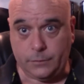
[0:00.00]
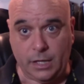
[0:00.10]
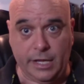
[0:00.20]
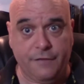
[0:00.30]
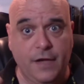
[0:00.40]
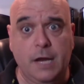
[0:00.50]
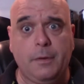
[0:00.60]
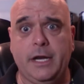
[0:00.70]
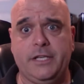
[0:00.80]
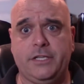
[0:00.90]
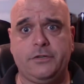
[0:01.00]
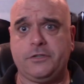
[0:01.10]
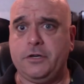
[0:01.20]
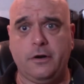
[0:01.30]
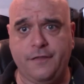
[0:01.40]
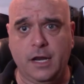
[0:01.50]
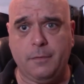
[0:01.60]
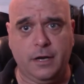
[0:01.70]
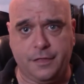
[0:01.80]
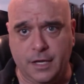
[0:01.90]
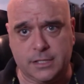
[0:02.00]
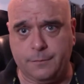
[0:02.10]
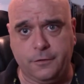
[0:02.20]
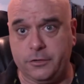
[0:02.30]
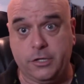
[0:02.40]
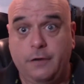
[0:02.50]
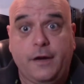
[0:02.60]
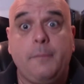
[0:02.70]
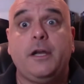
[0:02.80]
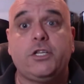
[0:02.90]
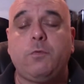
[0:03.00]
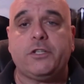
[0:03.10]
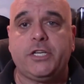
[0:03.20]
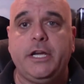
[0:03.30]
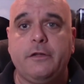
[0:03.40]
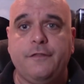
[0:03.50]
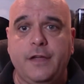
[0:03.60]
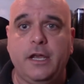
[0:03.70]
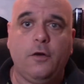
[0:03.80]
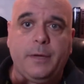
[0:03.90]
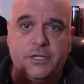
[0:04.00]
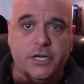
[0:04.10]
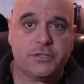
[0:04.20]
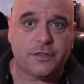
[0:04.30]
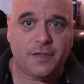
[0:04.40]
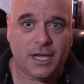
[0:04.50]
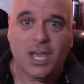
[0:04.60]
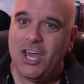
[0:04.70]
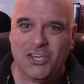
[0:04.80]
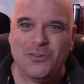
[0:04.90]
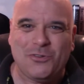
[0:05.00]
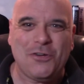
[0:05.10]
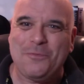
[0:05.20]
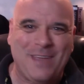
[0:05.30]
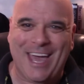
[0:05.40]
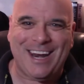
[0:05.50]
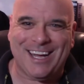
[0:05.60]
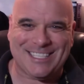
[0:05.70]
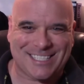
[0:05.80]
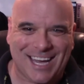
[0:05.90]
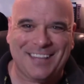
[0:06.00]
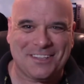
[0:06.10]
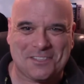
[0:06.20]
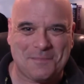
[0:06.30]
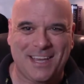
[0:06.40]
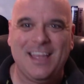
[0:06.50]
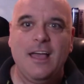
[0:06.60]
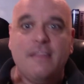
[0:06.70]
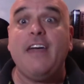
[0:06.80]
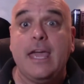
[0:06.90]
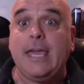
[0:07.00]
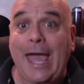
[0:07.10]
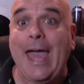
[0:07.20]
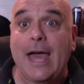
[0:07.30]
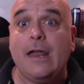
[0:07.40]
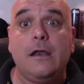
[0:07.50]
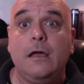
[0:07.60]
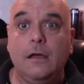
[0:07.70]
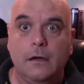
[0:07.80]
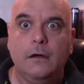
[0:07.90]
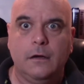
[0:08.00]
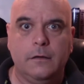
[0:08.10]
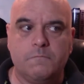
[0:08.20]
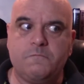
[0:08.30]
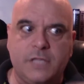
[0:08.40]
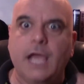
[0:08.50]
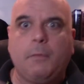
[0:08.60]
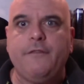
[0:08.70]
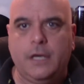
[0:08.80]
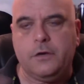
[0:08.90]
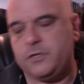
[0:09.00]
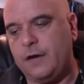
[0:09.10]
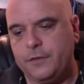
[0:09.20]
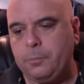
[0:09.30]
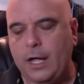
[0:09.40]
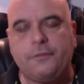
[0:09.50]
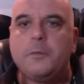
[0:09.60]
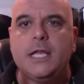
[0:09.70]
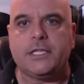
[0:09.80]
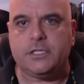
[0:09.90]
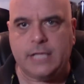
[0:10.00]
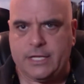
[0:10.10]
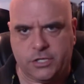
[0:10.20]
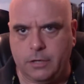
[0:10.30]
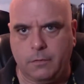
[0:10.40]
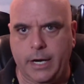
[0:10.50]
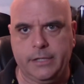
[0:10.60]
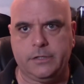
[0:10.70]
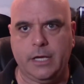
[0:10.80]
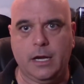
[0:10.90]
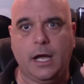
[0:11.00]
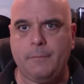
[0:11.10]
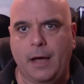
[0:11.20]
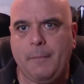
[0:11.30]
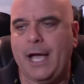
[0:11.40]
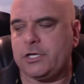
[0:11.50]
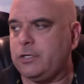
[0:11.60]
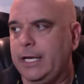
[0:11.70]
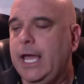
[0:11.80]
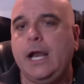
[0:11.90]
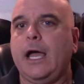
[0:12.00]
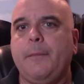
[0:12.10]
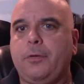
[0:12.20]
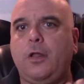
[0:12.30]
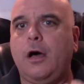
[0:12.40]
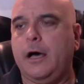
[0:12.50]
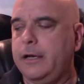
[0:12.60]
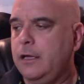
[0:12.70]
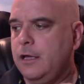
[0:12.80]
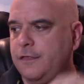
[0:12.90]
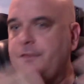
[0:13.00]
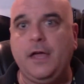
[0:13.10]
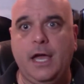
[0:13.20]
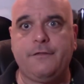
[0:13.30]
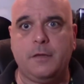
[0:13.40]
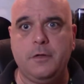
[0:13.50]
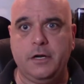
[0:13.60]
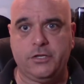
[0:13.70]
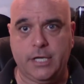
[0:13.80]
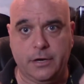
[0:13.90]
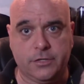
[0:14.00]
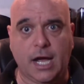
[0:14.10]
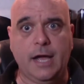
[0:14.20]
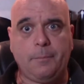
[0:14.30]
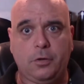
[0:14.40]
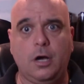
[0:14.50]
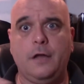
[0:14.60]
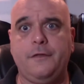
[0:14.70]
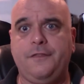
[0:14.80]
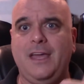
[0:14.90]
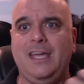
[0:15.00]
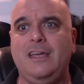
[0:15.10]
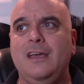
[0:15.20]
If anybody is interested, or if anybody thinks I'm full of shit, or if anybody just wants to hear the video, because here's the thing, YouTube cannot silence me. They can take my videos off their platform, and that's their rights. And I'm actually, again, I applaud that they have community standards. I applaud that they,